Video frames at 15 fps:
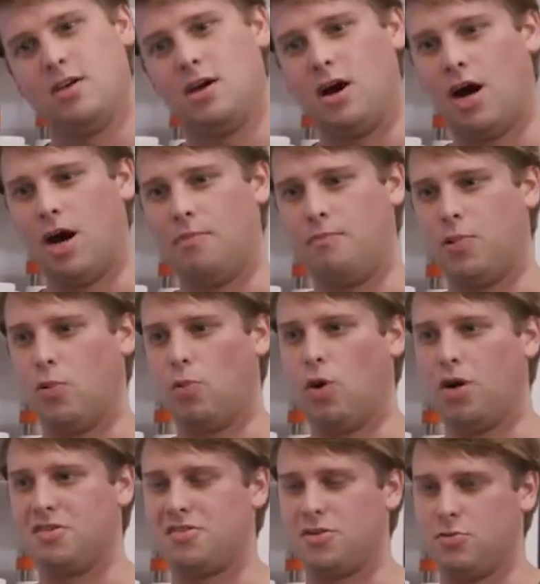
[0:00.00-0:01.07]
But
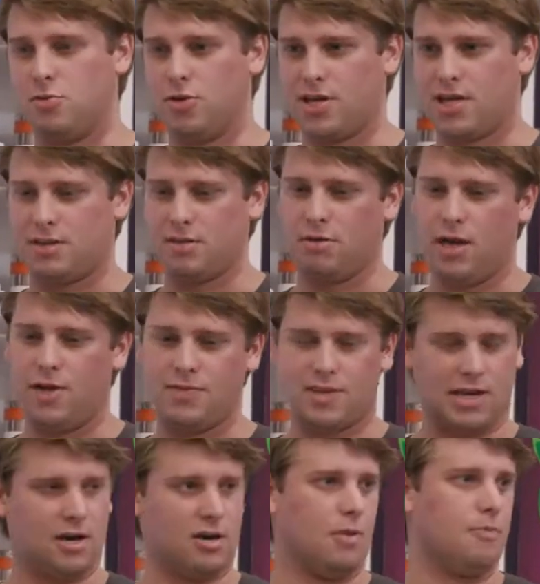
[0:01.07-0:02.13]
once you really get to lay
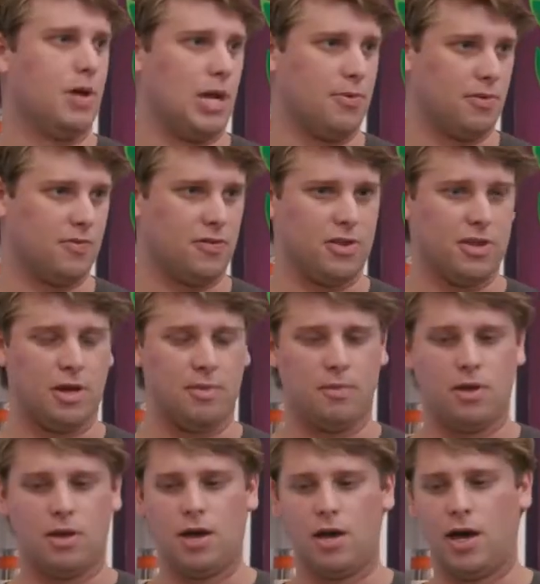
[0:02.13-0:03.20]
everything out on paper for them,
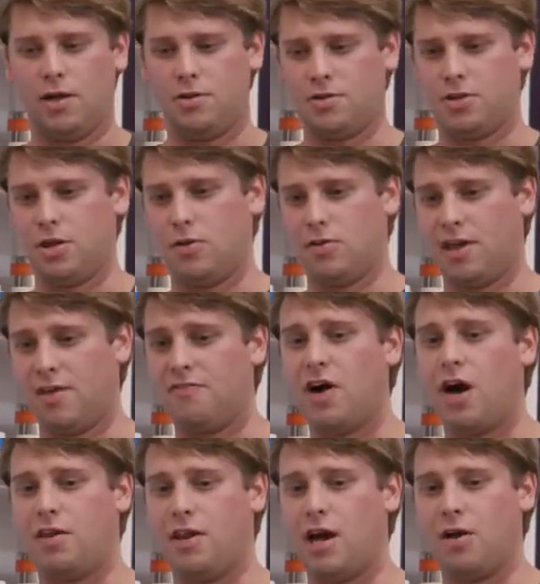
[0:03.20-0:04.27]
and they
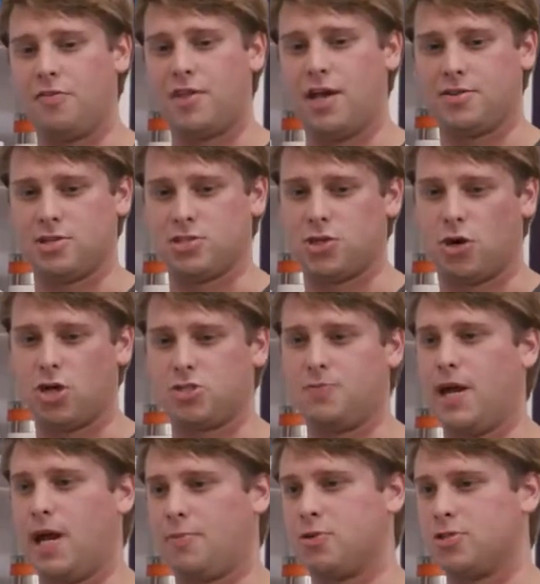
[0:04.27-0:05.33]
find out that the
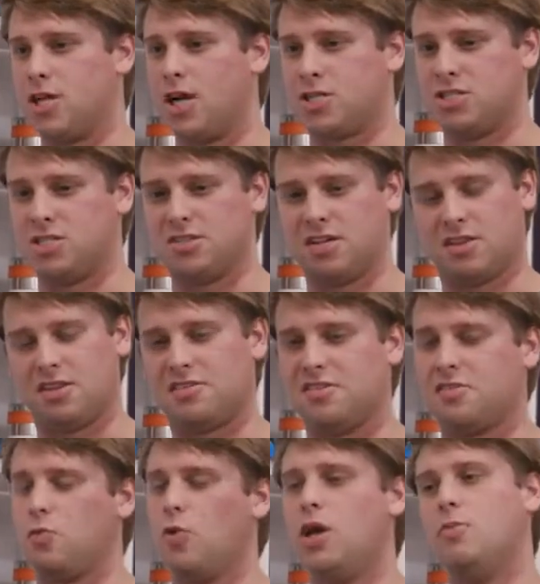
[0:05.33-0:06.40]
chargeback protections, like this
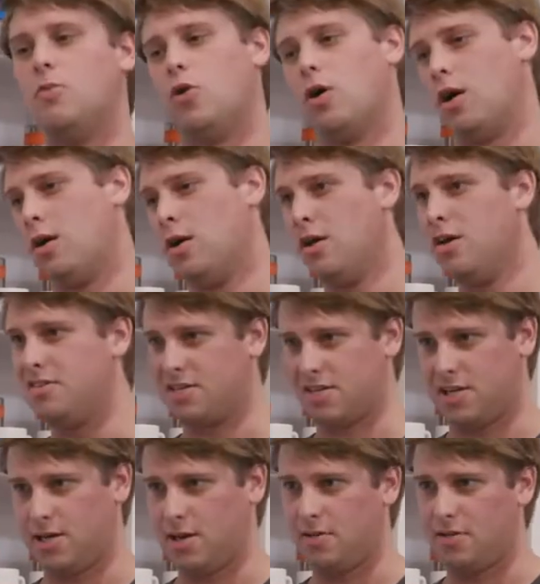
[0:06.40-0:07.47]
is way more
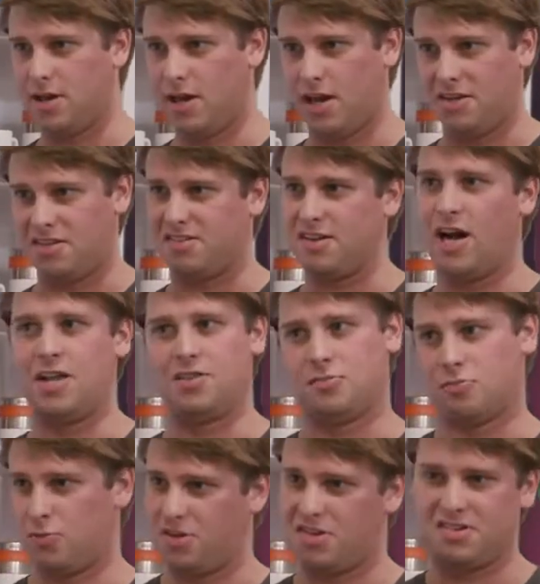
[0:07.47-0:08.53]
secure than a signed
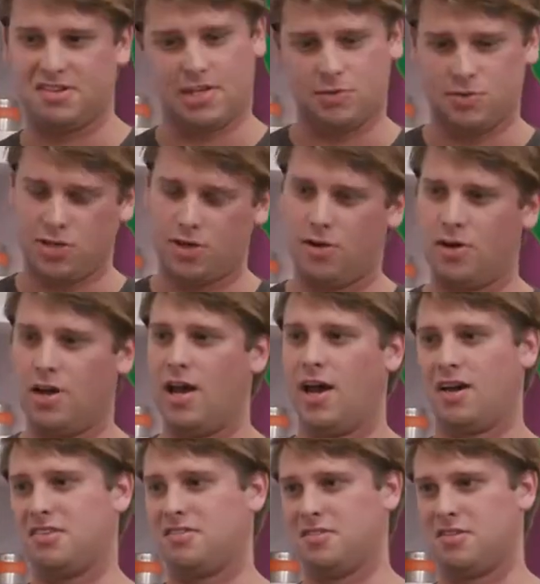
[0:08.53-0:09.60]
receipt, an
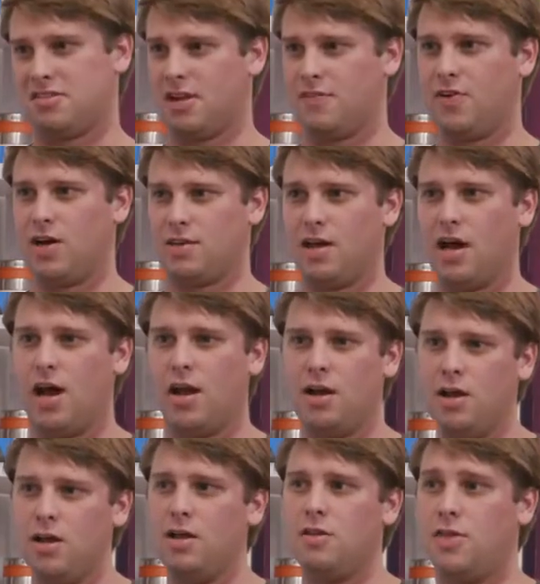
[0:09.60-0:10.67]
X and stuff like that,
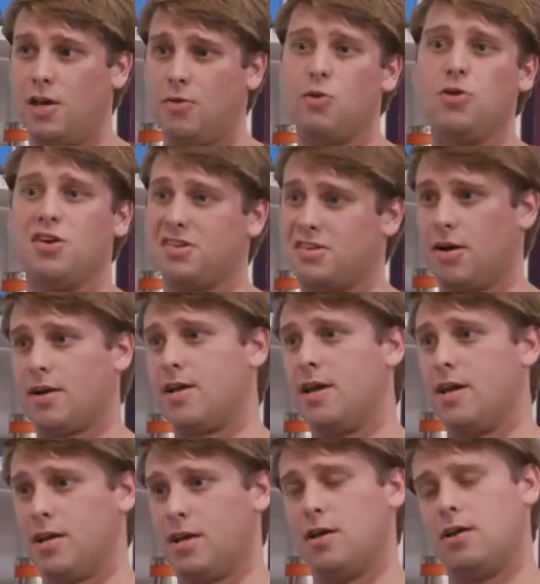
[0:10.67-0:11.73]
they really start
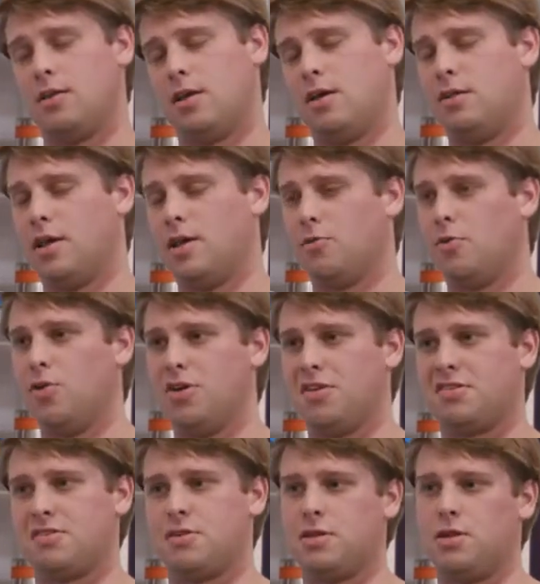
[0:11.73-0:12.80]
getting it, and they really,
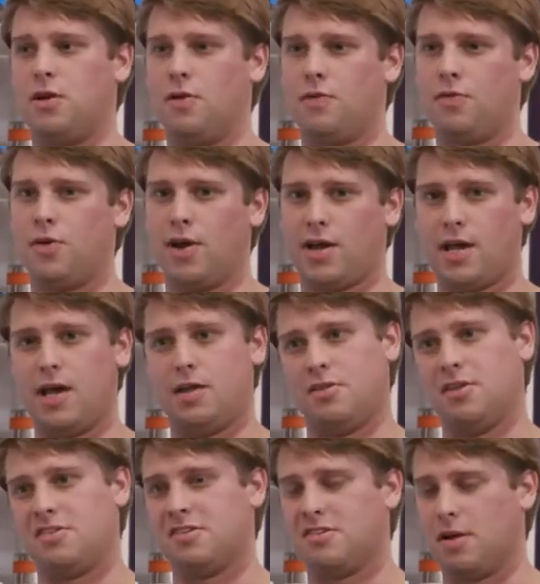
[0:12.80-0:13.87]
they're like, hey,
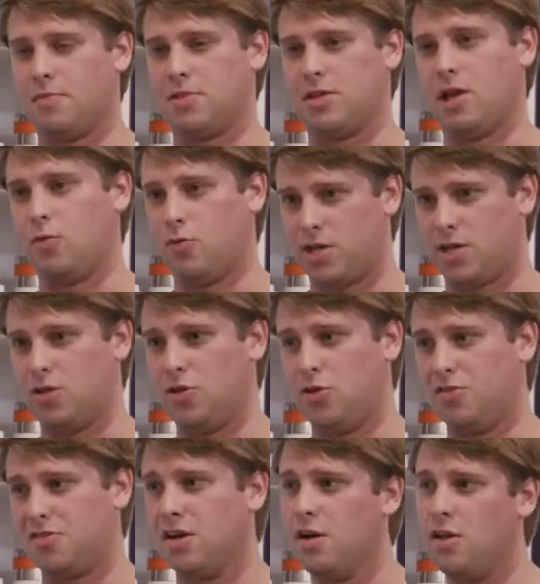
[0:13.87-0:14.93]
this is something that we can
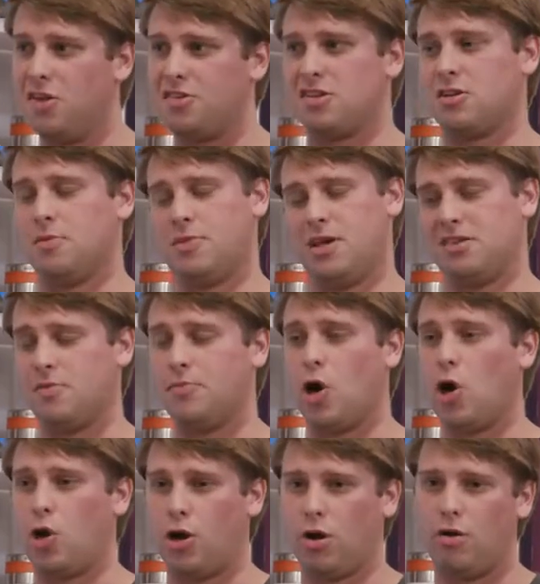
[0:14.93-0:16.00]
use. This is going to be, as a
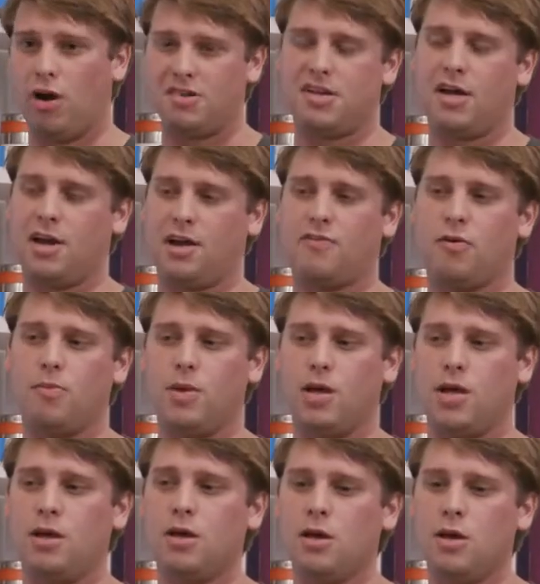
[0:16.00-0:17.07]
bar owner, less headache for
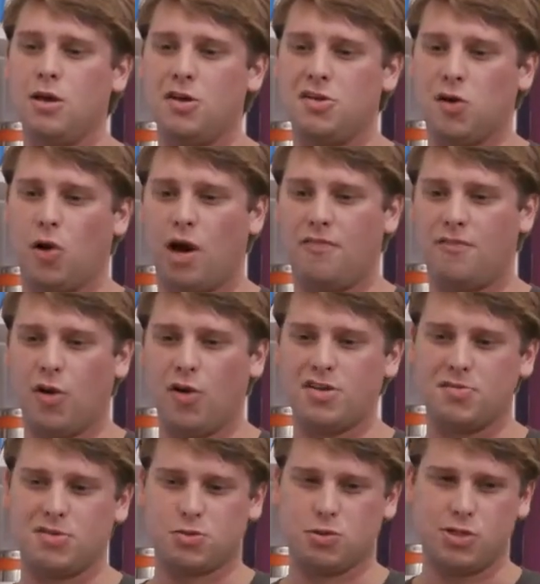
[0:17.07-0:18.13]
me. So at first,
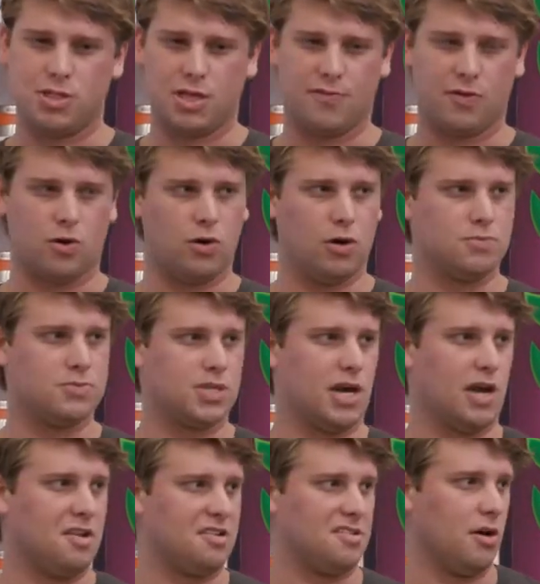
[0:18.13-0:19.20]
it was really difficult to
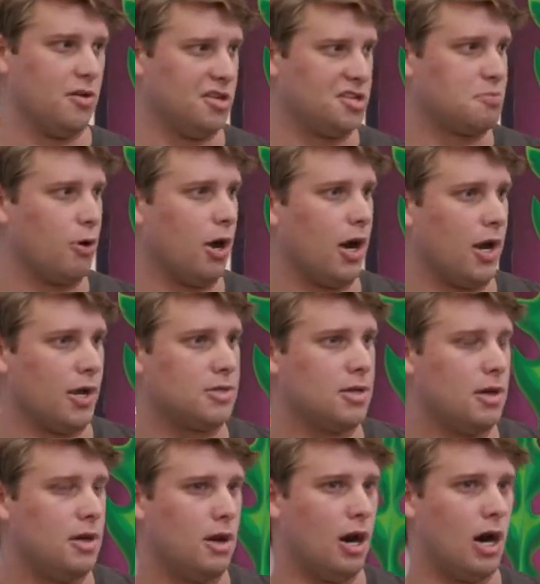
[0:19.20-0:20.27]
kind of sell this product.
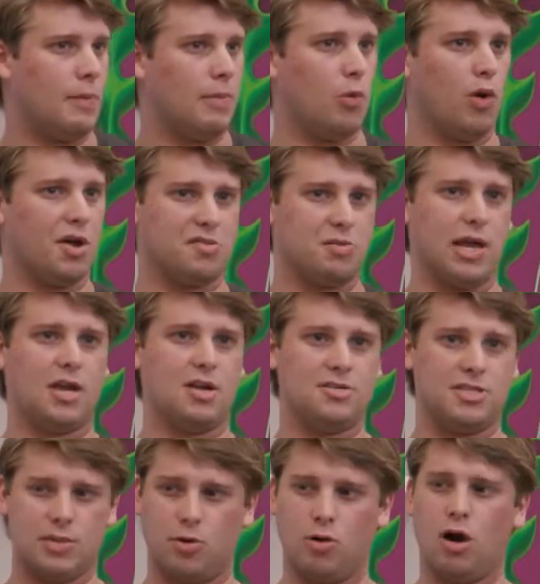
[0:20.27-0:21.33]
But once we had a
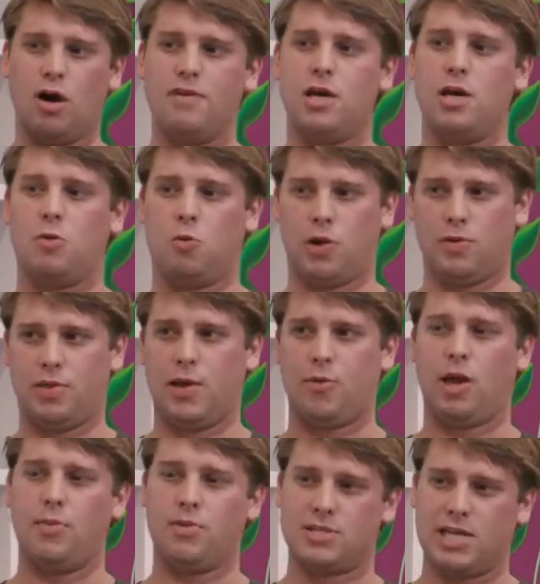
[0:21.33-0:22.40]
demo of it and they
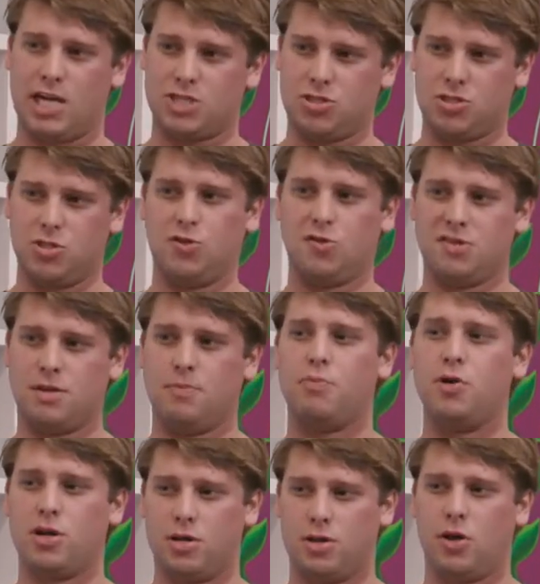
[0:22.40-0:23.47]
were able to actually use it and
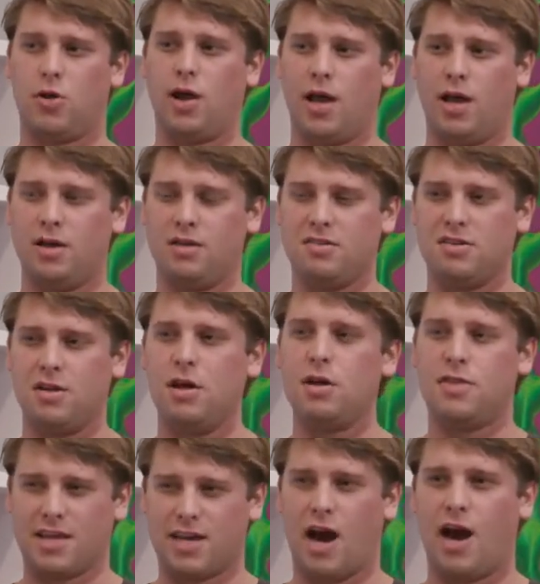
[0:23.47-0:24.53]
put it in their hands,
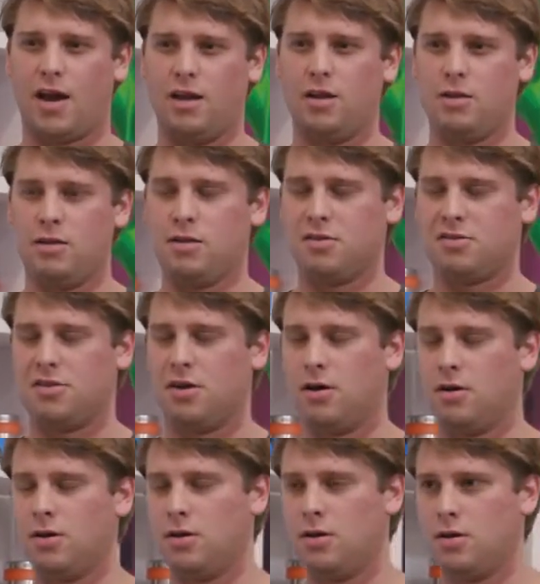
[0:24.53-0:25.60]
they got it. So.